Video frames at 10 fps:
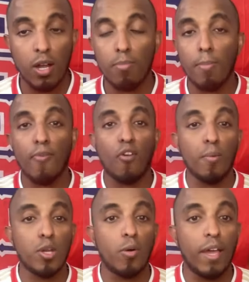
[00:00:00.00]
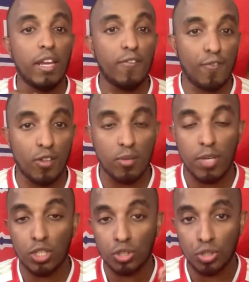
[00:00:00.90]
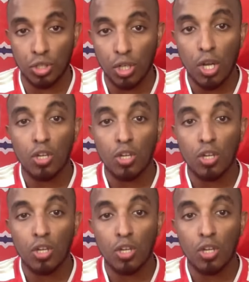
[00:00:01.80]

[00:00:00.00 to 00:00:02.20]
But before we go any further, make sure